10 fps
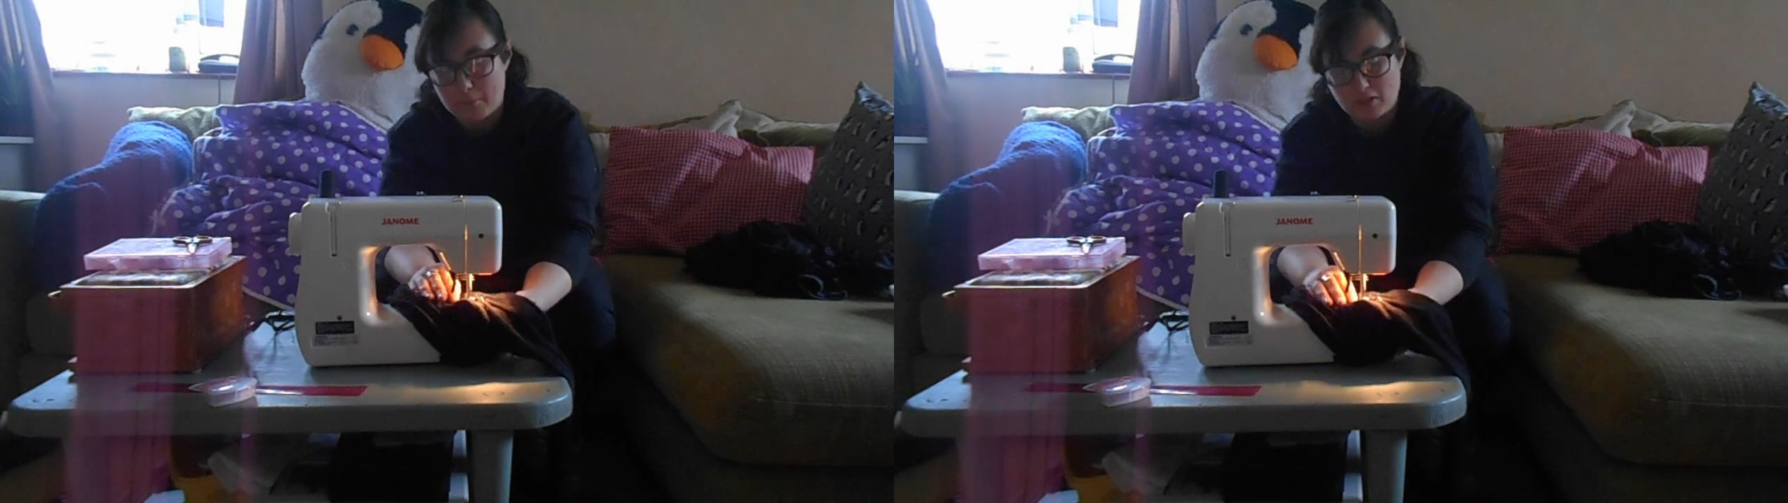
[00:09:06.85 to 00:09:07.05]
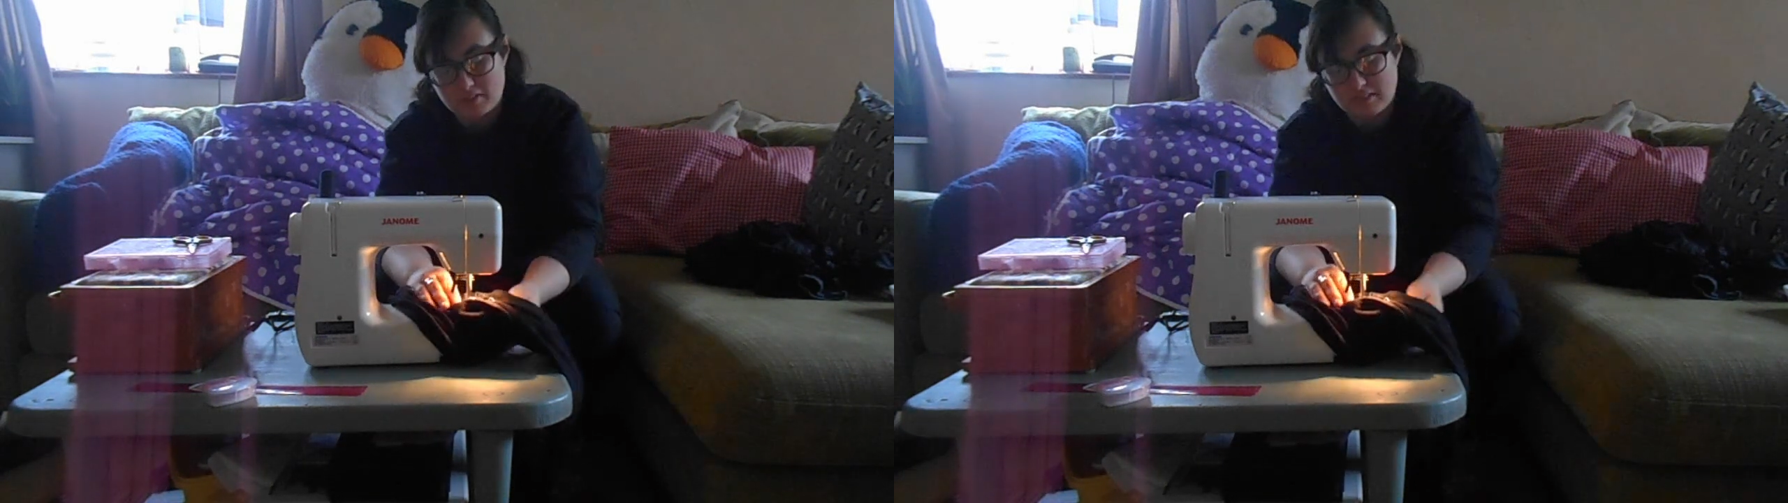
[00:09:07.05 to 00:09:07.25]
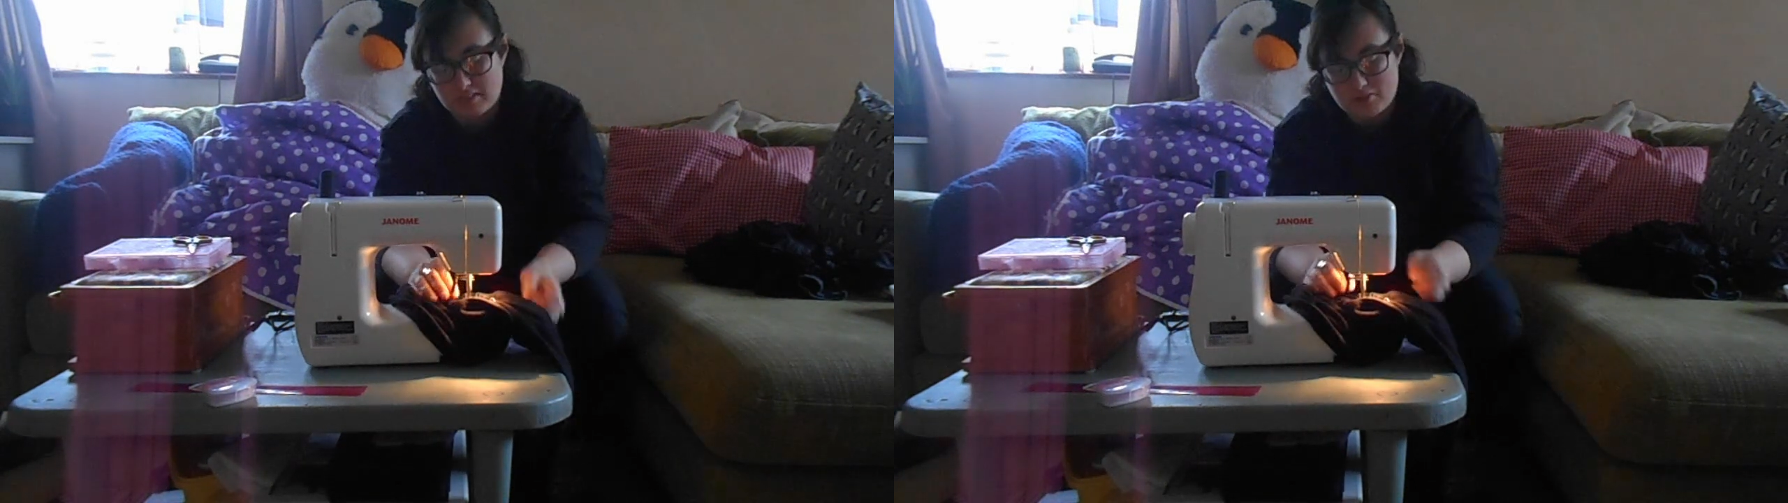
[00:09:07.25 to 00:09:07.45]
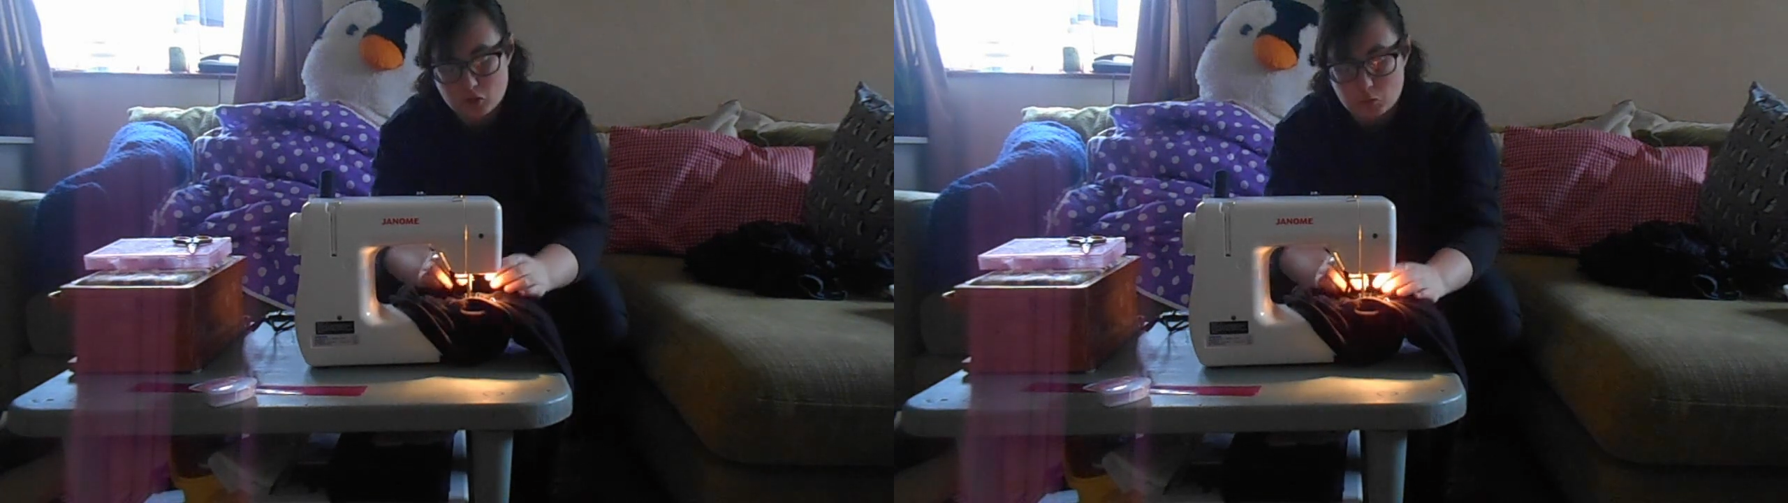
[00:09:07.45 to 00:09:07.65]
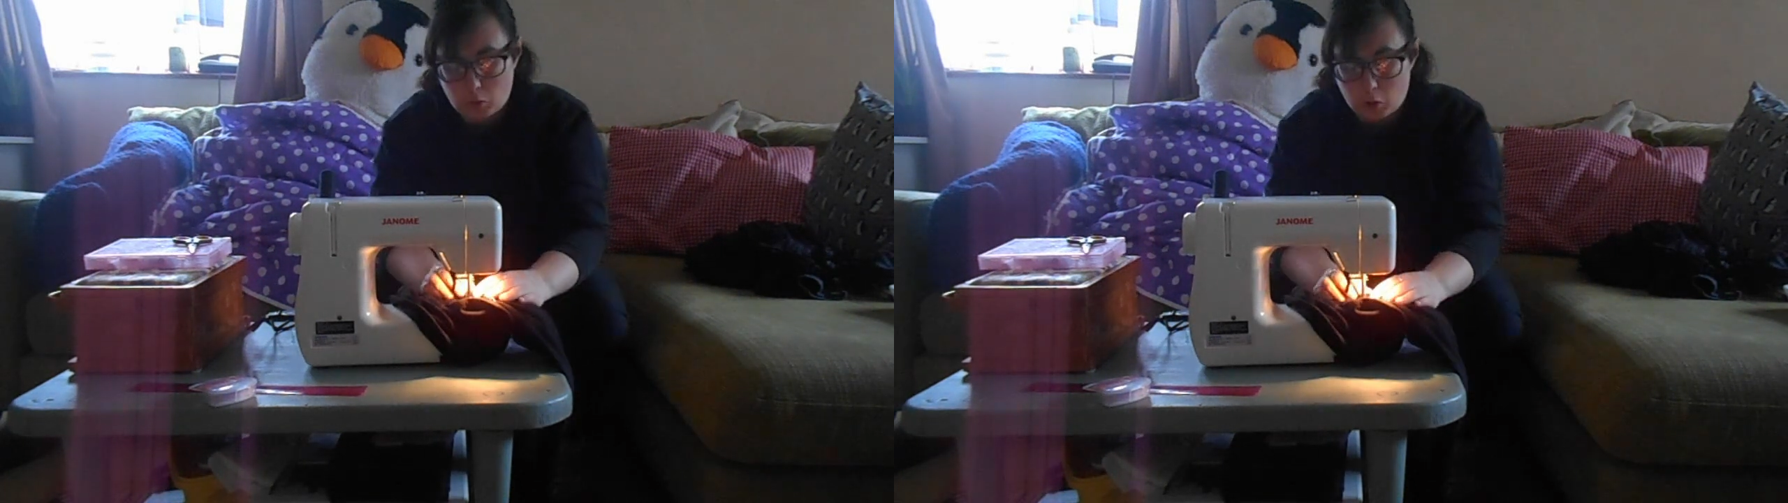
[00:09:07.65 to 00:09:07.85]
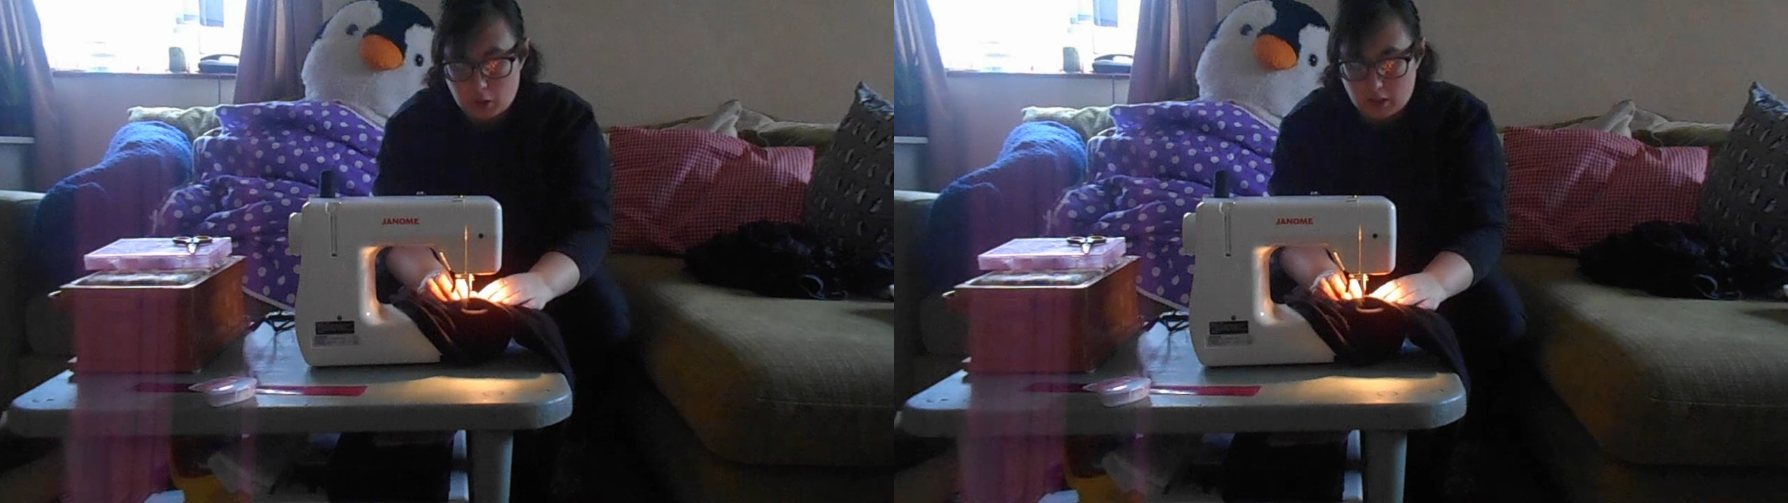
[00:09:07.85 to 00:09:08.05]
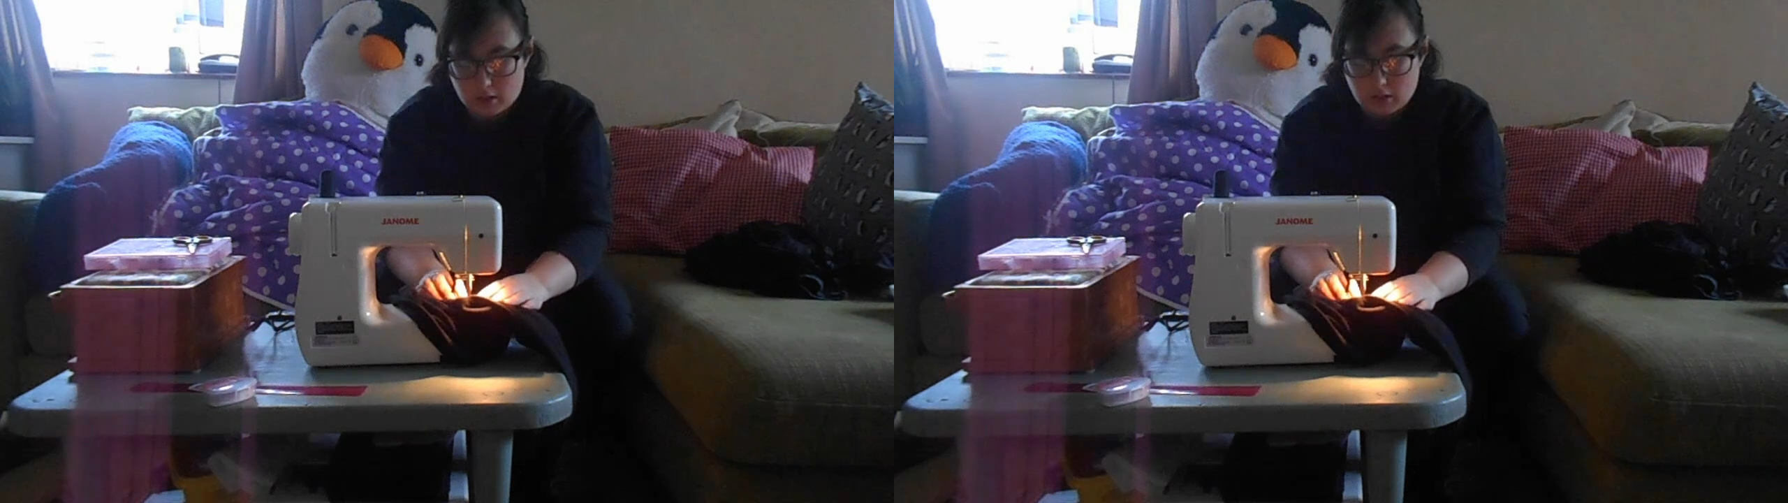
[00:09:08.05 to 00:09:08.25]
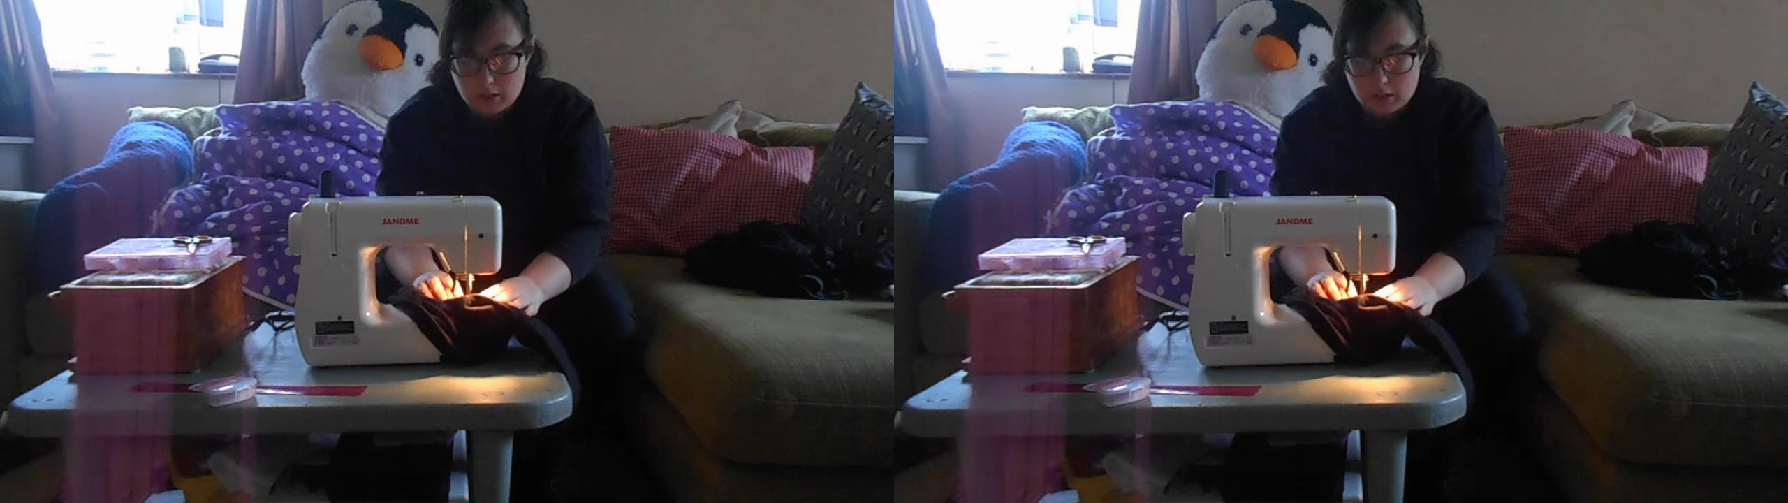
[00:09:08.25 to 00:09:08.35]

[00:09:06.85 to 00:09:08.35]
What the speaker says: because that's even smaller,